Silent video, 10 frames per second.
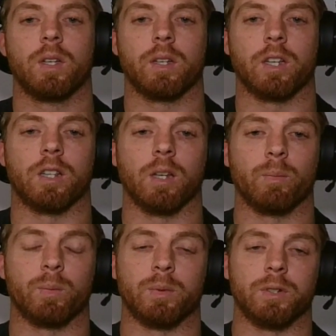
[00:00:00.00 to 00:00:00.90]
Get them
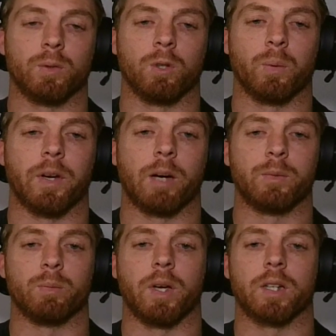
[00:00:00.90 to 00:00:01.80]
built all the way up
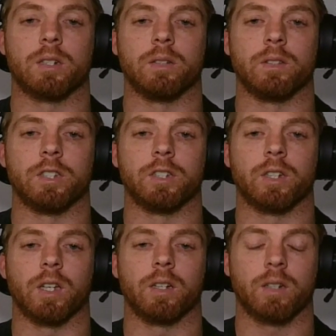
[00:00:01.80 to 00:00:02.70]
to max level as you
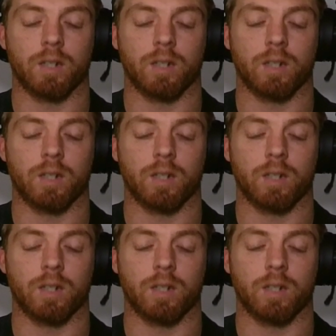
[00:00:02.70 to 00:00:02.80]
can.